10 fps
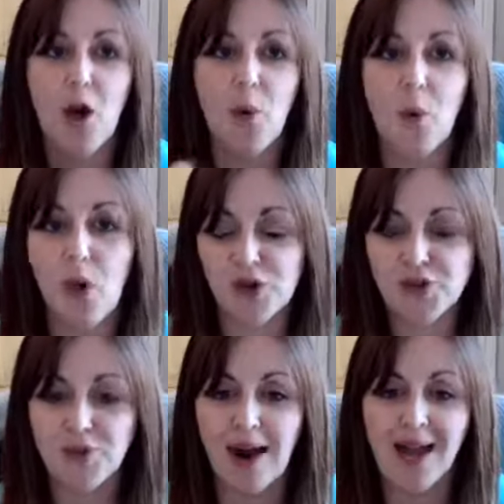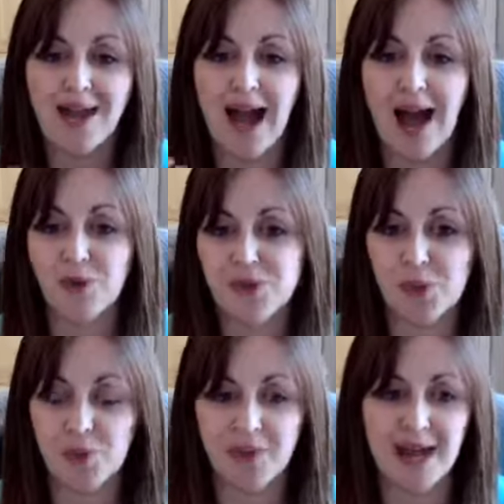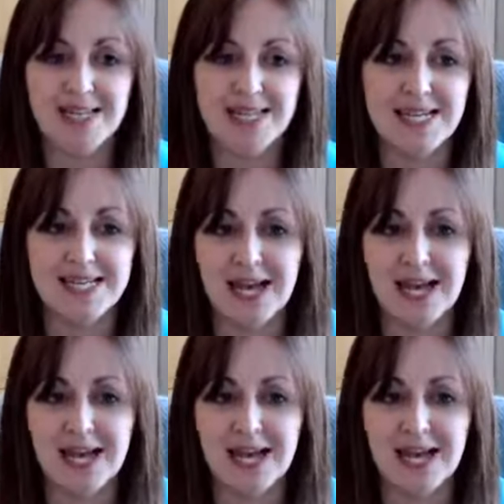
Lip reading: what to write, how to come up with ideas,